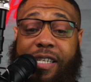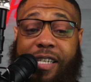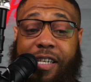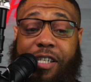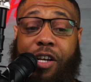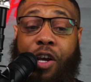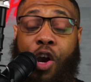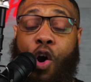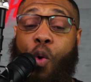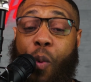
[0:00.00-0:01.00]
extension
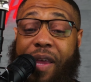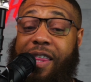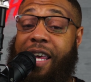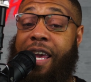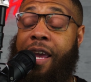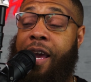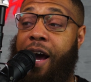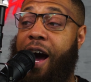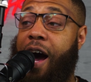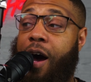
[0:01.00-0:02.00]
with the
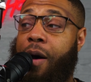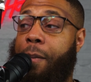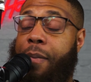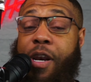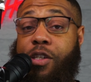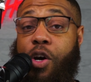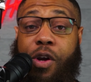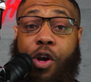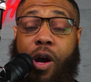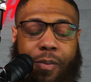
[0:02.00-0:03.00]
uh,
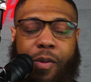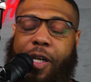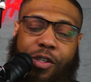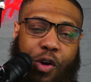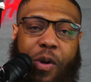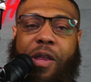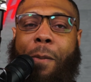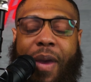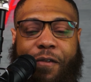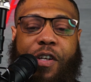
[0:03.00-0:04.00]
Minnesota, uh, Minnesota, with the
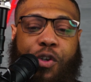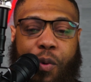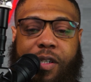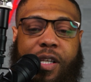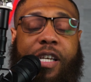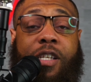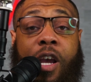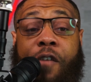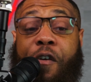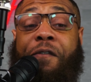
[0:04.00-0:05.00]
Memphis Grizzlies
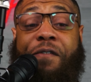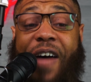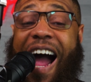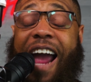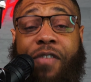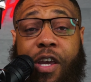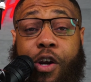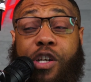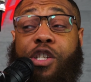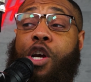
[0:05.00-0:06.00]
for five
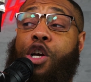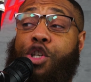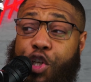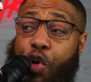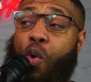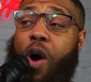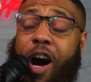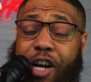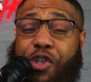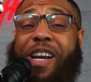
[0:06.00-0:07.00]
years, two
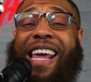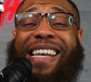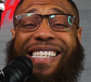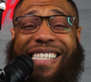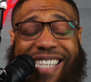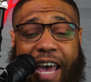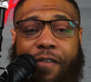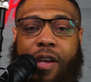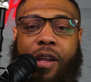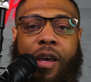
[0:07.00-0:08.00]
hundred
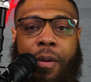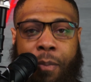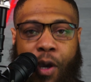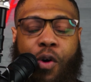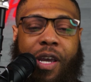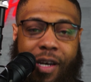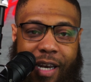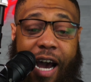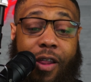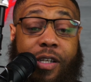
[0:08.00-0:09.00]
seven million
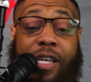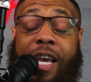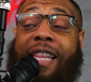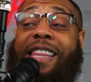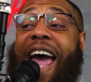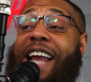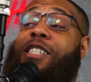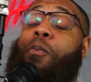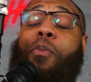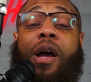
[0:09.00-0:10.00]
dollars.
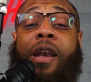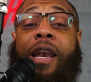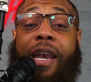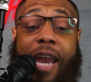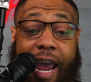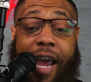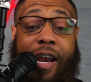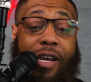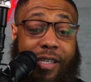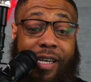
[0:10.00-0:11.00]
That's
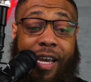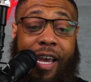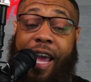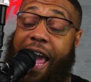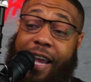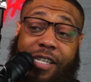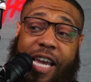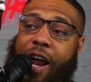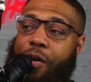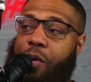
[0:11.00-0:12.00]
bananas. Hey,
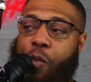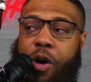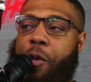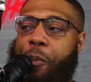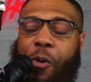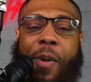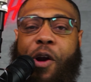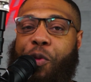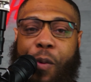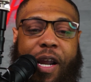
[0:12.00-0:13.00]
shout out. One of the
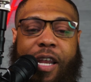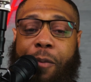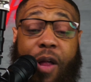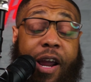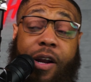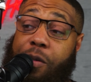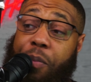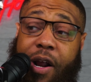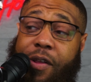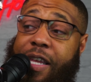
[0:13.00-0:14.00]
premier three and D players, a
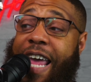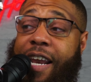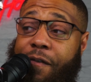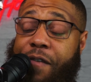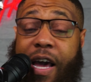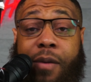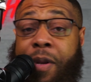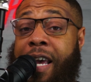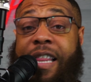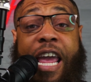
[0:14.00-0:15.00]
player that they
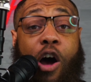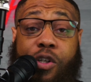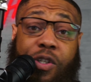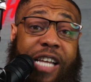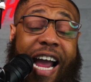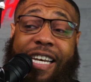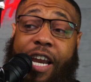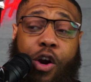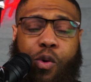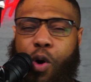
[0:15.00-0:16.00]
developed. They also signed
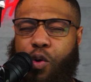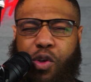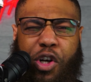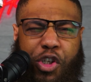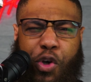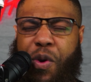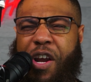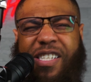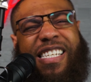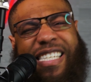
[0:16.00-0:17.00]
Derrick Rose on a
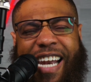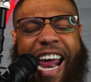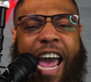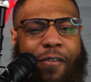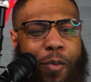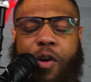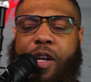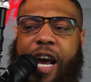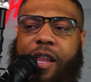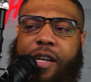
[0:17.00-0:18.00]
two-year, six point five
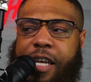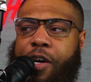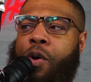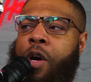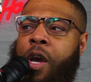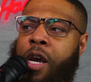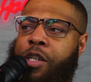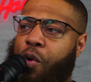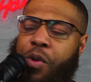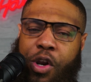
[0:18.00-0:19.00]
million dollar deal.
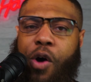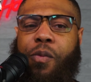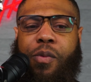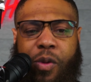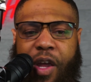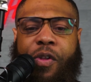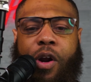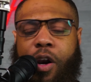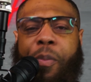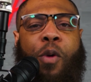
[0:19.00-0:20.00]
So, you know,
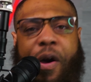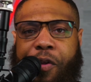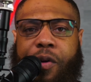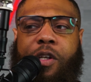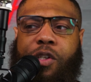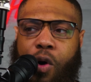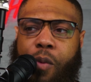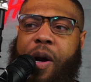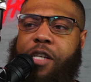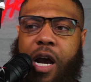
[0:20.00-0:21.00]
they're going to be weathering the
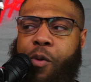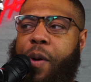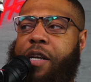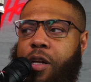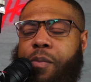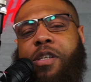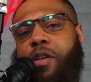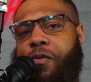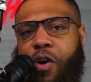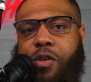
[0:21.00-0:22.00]
storm while John Morant's going to miss
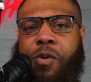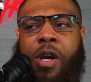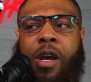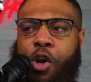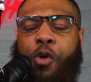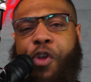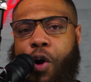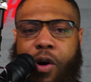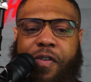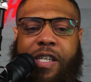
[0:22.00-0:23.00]
the first, you know,
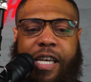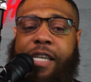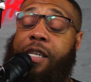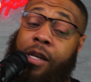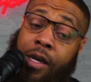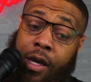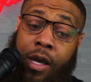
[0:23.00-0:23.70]
third of the season.